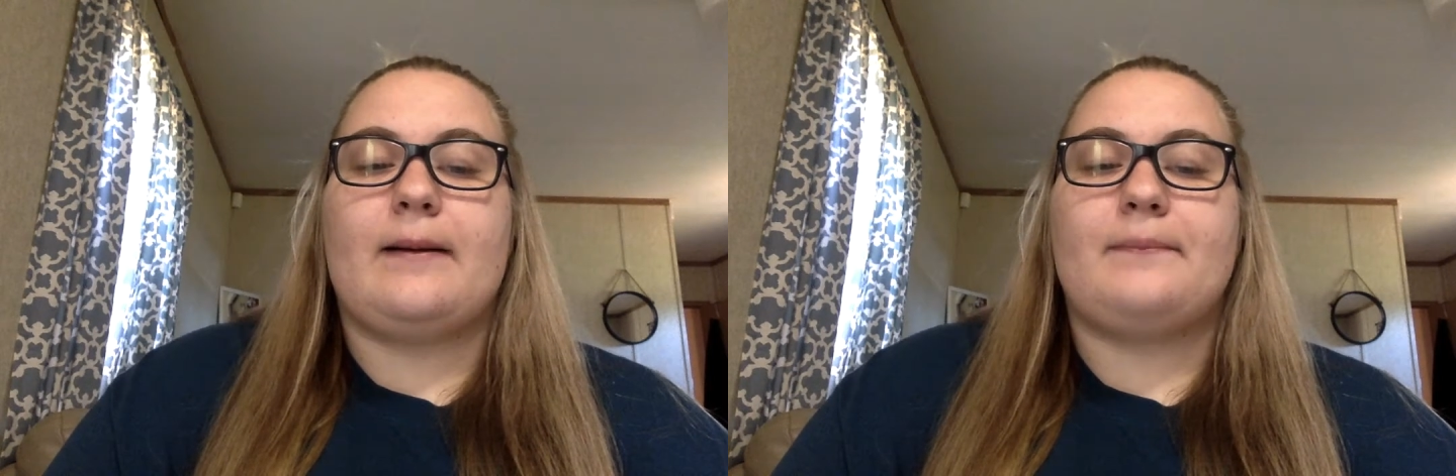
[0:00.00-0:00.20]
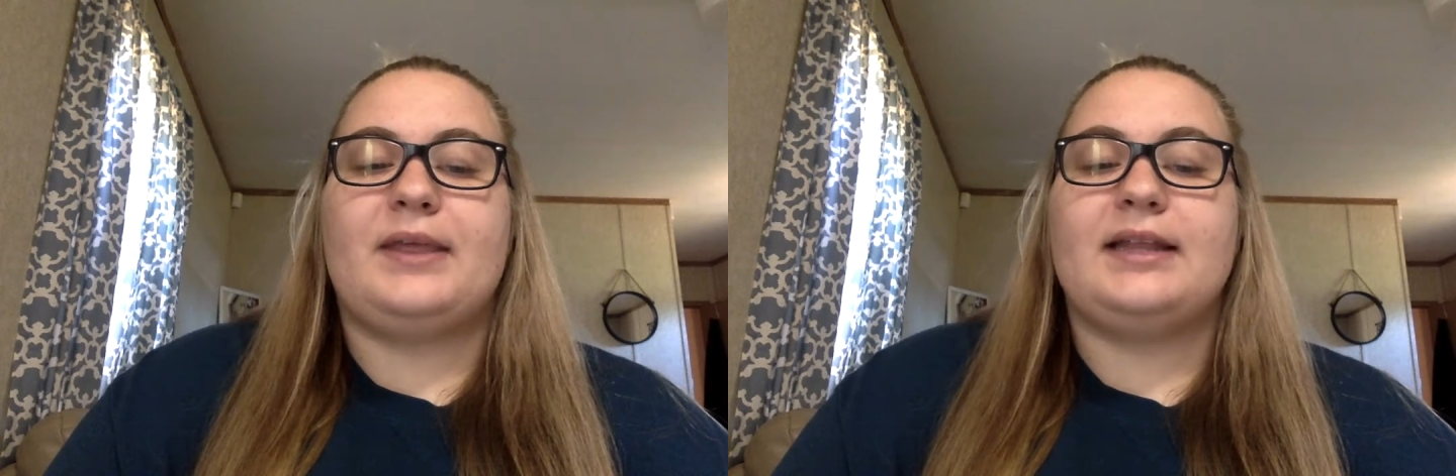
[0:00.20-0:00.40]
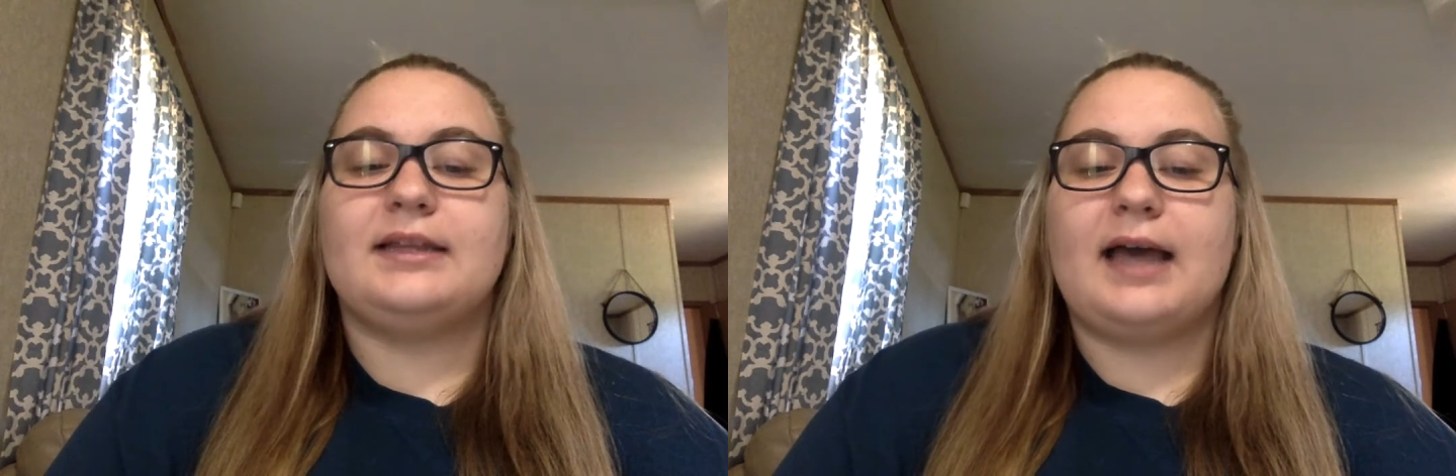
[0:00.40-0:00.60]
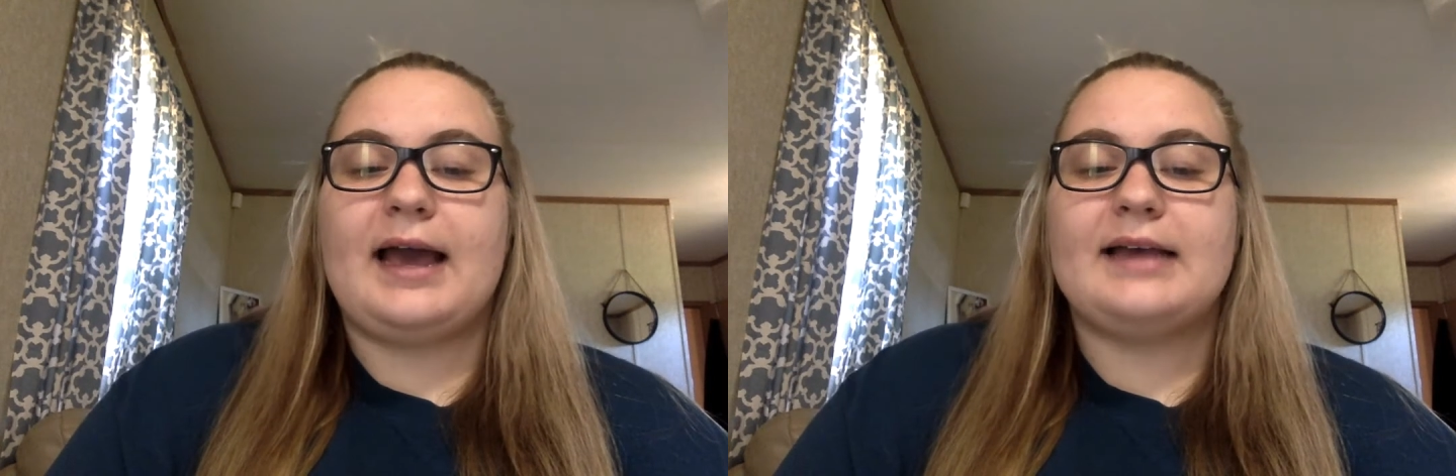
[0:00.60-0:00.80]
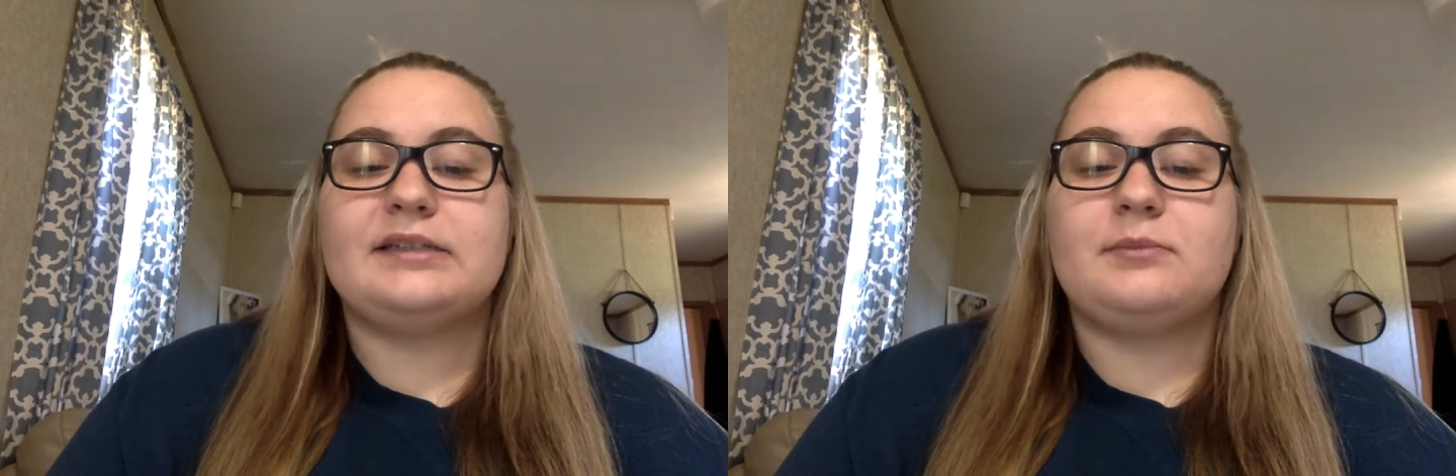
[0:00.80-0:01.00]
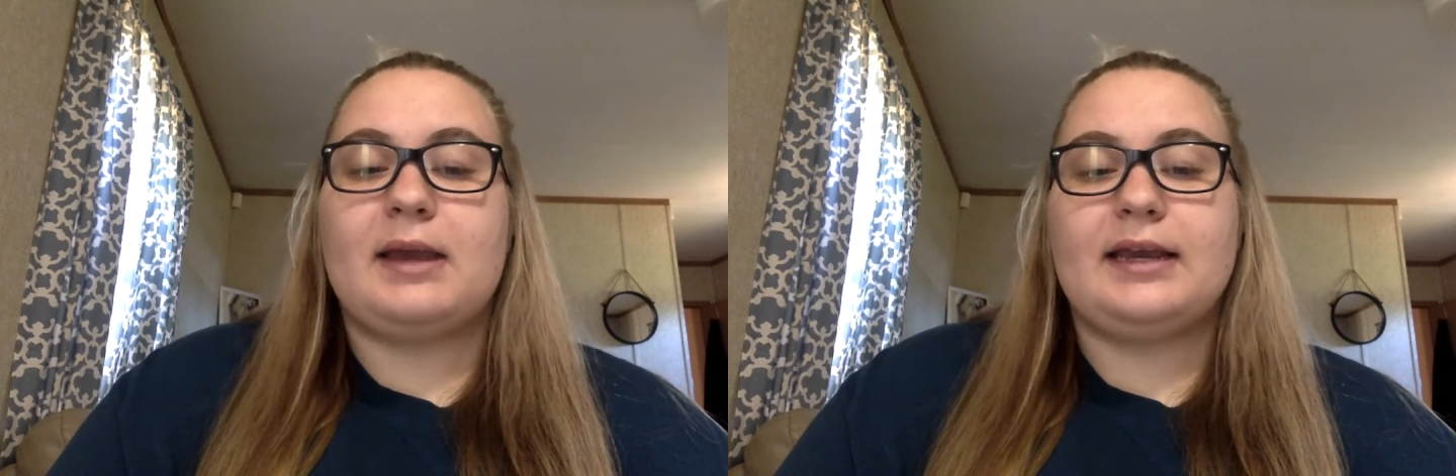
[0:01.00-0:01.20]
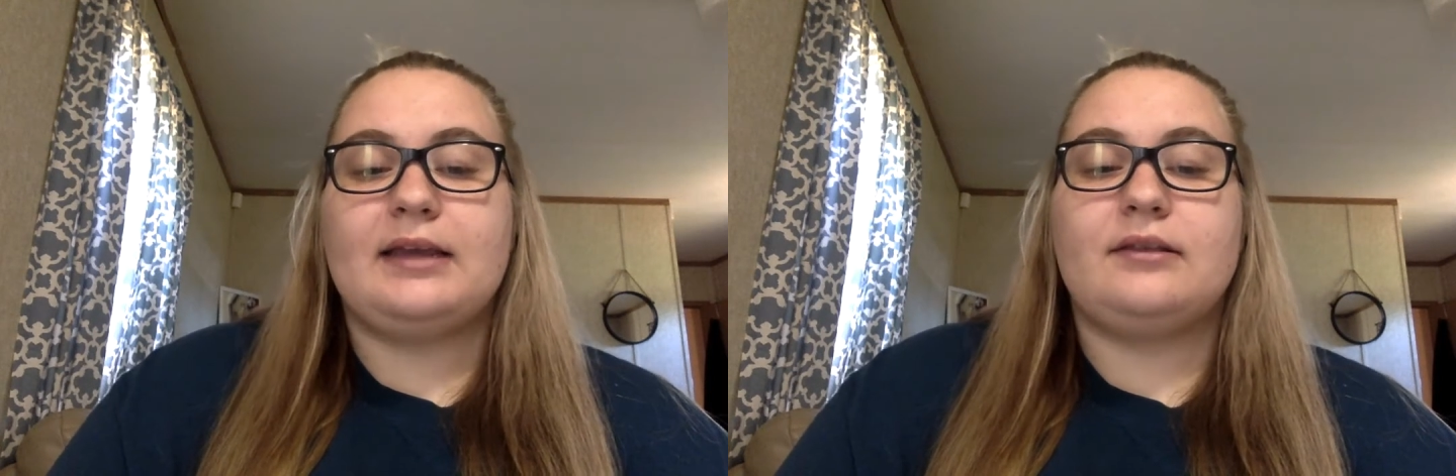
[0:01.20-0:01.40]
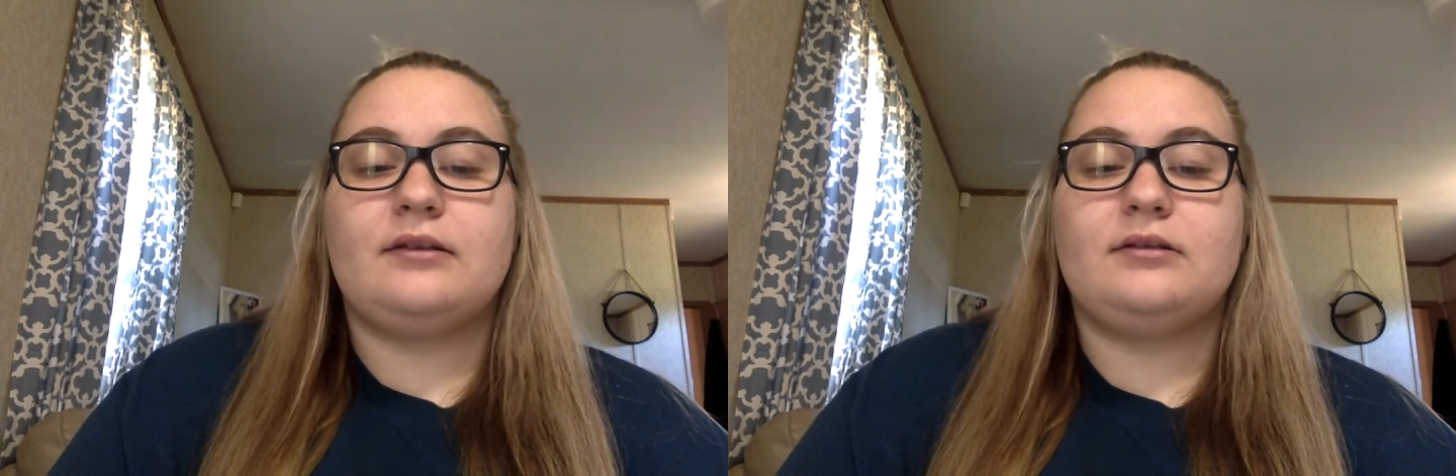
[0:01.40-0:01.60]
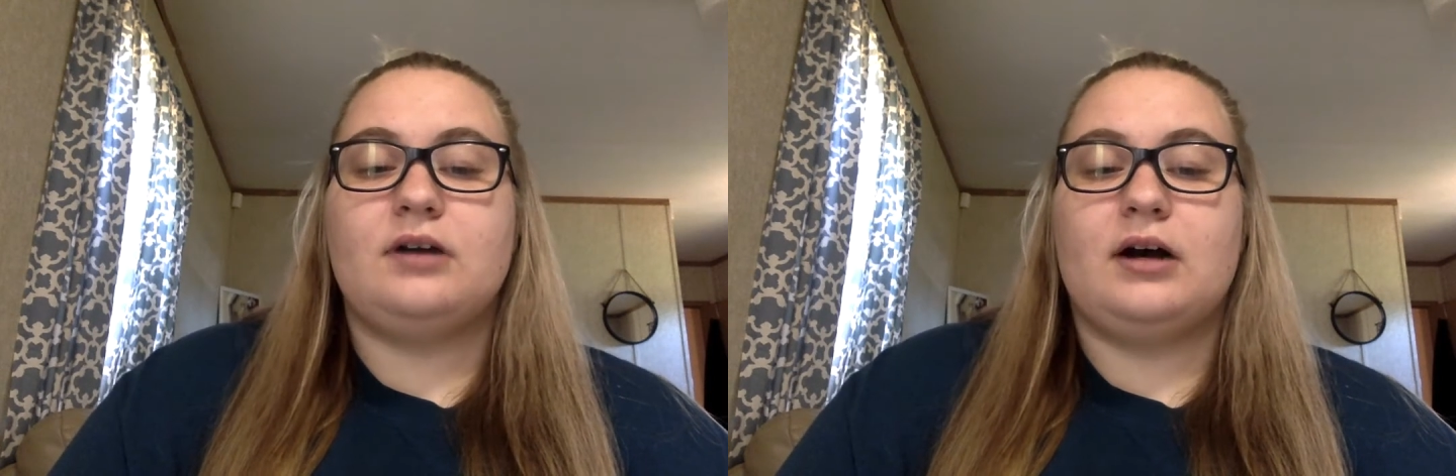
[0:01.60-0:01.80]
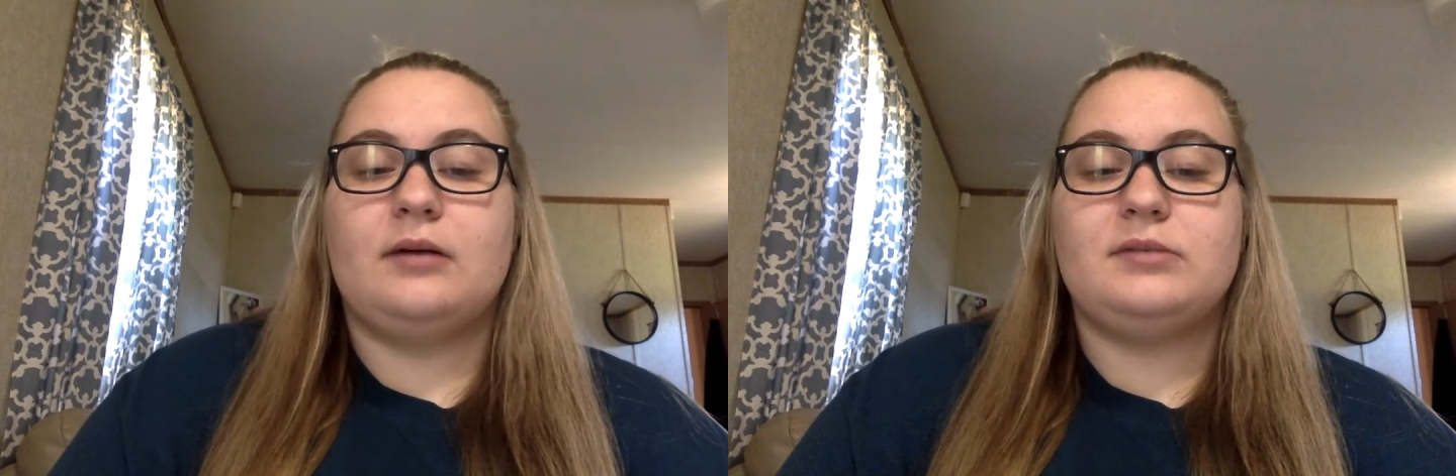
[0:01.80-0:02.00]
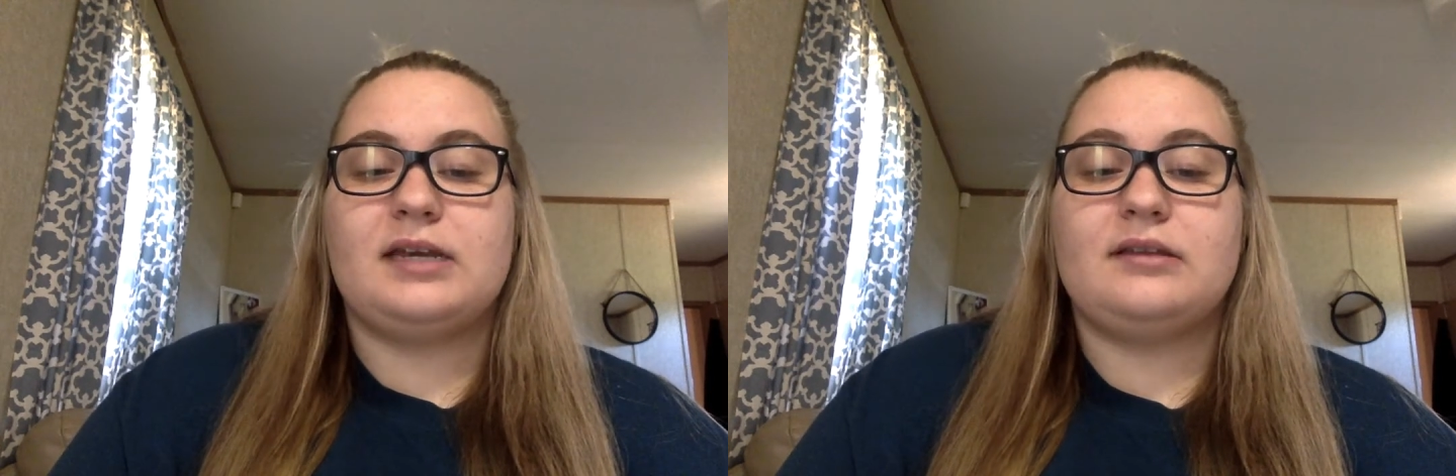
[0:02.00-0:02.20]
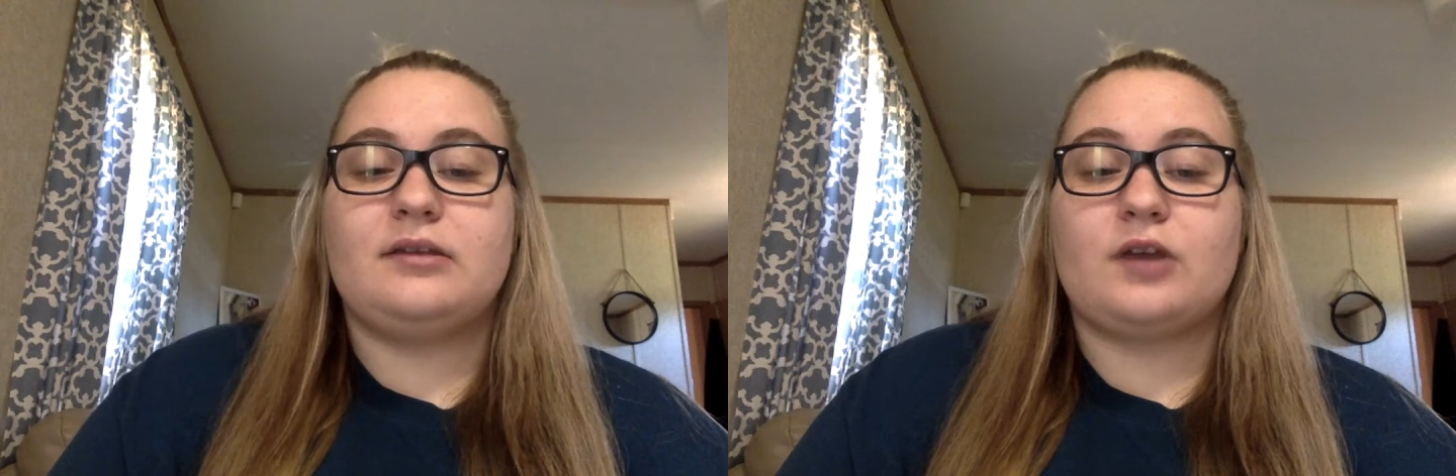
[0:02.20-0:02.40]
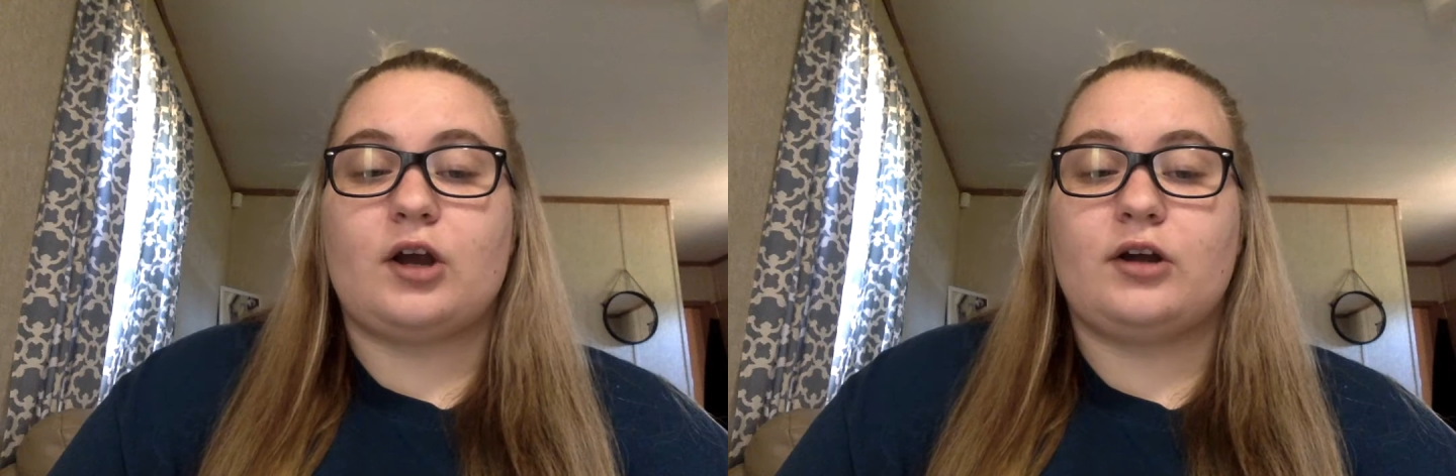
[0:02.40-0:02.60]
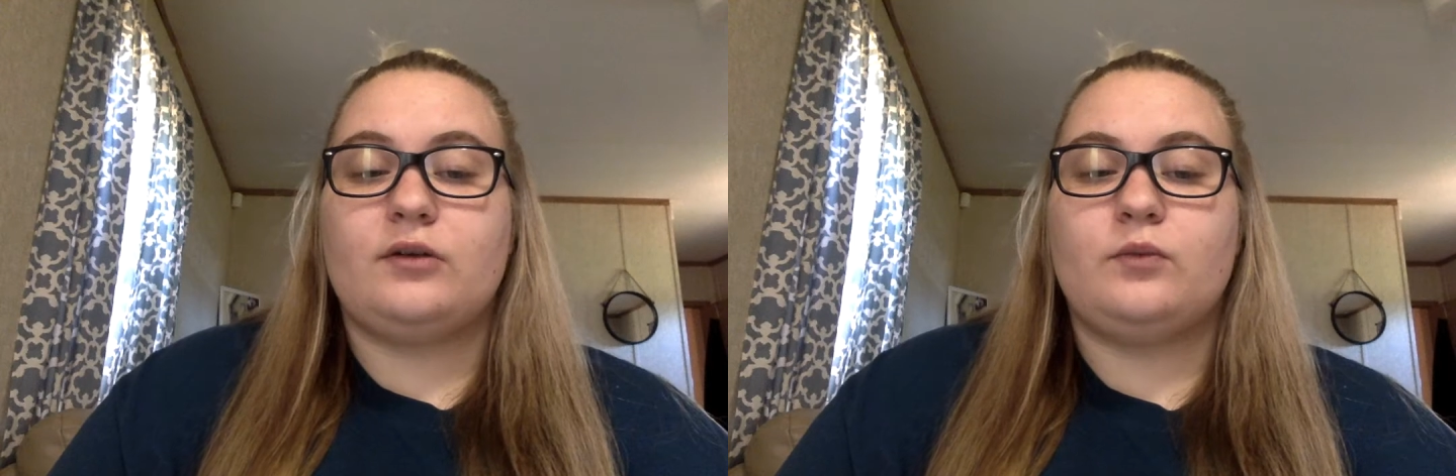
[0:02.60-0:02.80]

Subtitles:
then last, Make-em-Dead the Third,